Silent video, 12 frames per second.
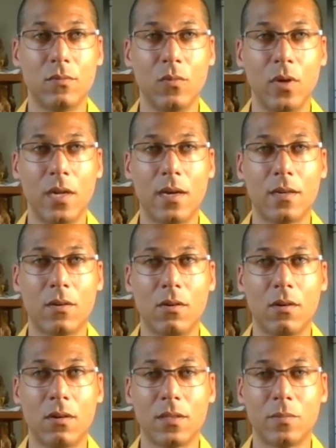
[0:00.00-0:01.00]
we're not
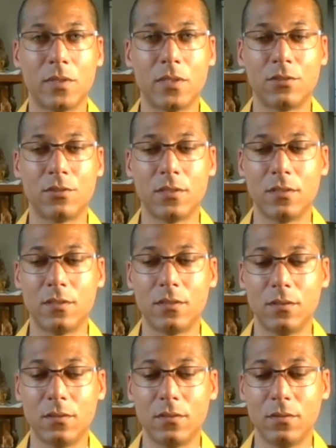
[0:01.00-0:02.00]
all in the position
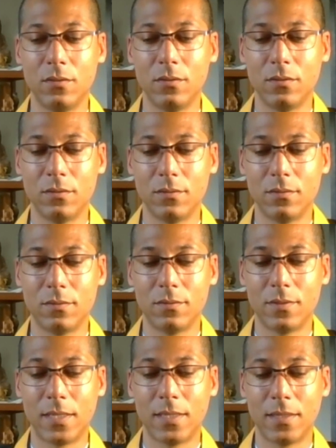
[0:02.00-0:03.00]
to
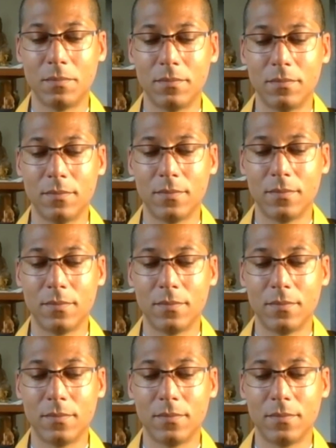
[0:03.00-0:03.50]
um,